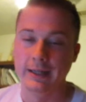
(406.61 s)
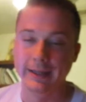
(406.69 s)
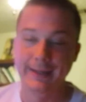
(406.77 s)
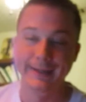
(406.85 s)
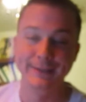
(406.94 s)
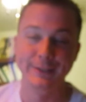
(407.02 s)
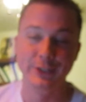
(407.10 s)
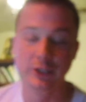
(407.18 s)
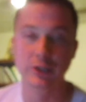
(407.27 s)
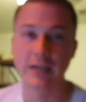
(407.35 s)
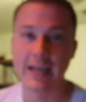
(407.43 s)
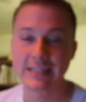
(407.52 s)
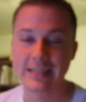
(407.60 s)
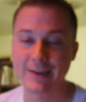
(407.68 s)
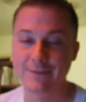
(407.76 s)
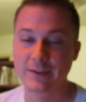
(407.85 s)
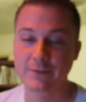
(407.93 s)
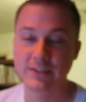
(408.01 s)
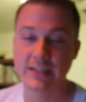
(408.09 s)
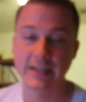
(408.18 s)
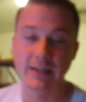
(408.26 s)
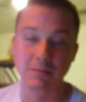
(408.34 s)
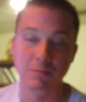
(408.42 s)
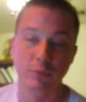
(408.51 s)
In June
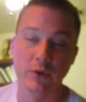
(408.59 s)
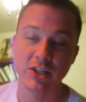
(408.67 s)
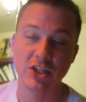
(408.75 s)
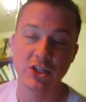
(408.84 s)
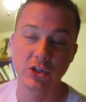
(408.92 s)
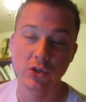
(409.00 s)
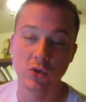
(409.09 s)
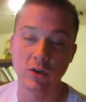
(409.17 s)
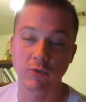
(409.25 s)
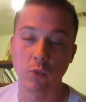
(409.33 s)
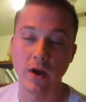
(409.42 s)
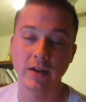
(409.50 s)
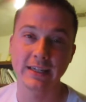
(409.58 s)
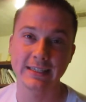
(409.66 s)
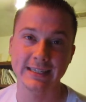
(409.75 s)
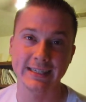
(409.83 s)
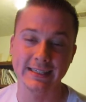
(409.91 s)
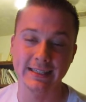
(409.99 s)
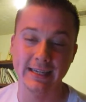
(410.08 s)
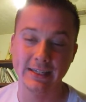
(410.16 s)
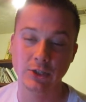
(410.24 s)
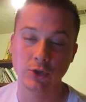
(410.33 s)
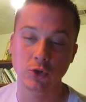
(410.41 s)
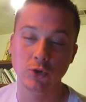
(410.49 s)
1815, Britain's Duke of Wellington
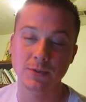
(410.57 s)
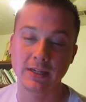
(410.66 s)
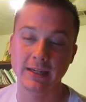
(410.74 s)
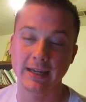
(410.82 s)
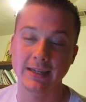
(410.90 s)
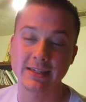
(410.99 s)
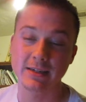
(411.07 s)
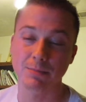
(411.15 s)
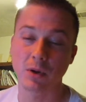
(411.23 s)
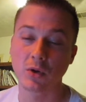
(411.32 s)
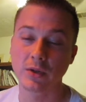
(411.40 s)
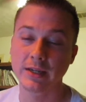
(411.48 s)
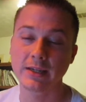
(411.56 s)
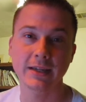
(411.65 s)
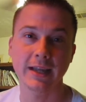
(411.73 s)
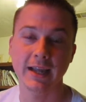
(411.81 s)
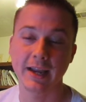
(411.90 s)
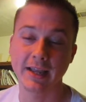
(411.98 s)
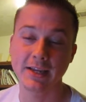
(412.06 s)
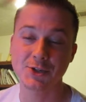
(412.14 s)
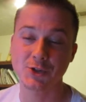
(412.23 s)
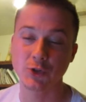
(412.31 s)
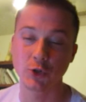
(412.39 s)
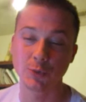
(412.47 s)
led troops against Napoleon and his
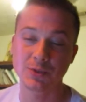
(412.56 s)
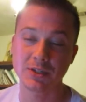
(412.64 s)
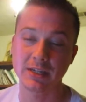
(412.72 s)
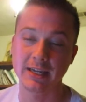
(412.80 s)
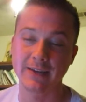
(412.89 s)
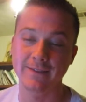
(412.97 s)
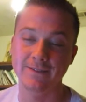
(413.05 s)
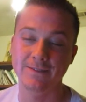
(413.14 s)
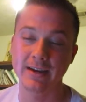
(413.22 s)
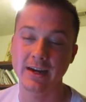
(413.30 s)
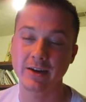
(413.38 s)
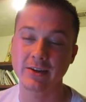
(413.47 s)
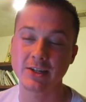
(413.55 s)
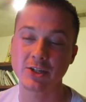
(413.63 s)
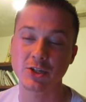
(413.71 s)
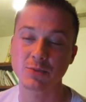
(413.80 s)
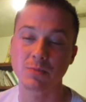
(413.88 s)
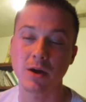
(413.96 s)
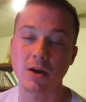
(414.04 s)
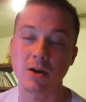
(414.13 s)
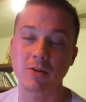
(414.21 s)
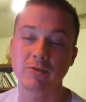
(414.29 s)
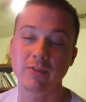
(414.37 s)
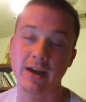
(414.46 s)
troops in a very
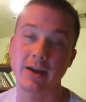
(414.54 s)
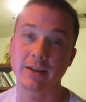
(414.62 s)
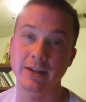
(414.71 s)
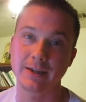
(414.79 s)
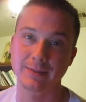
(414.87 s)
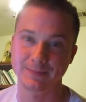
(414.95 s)
small valley.